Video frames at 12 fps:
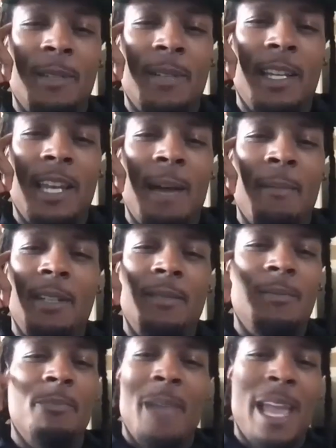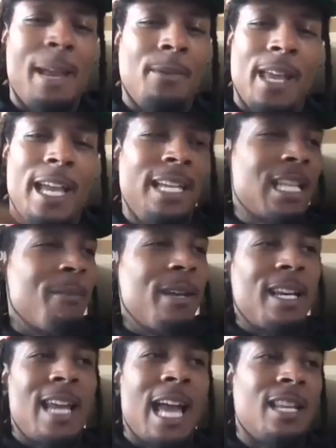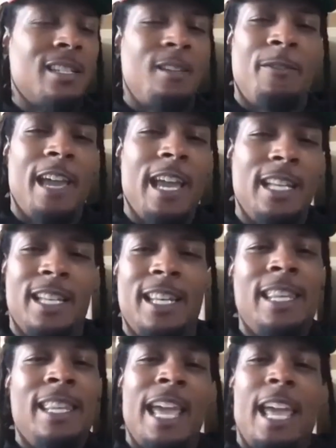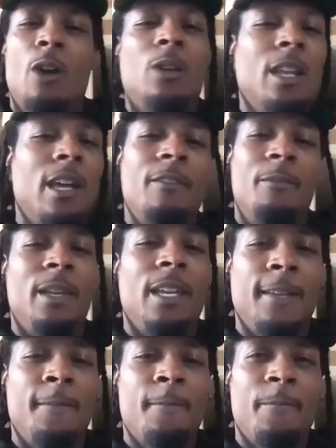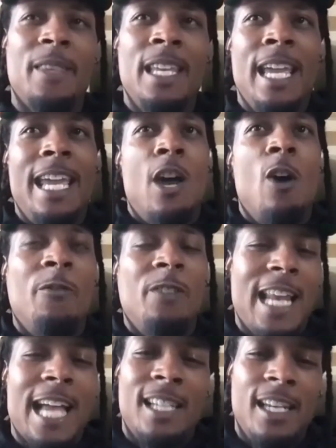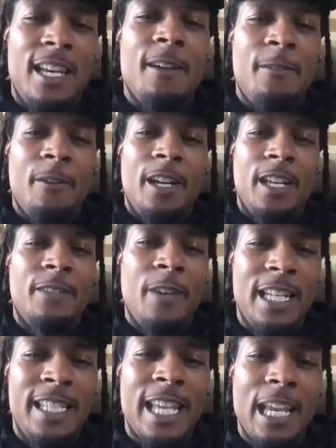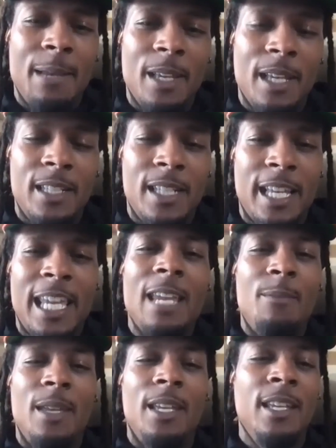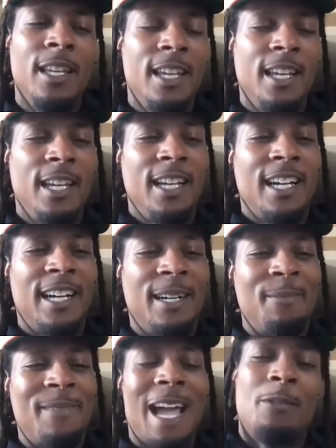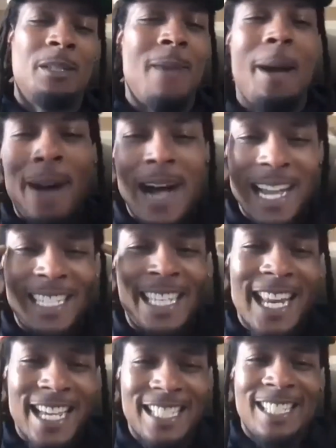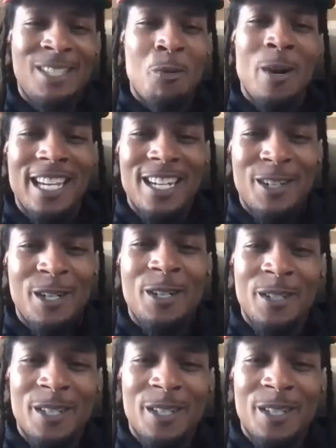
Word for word: I'm saying? I'm gonna yeah. make plays, I'm gonna acknowledge the fans, and they'll love me. And hopefully that's enough for the for the team to, to keep me. Yeah. Um, that was my mindset as a 20 year old.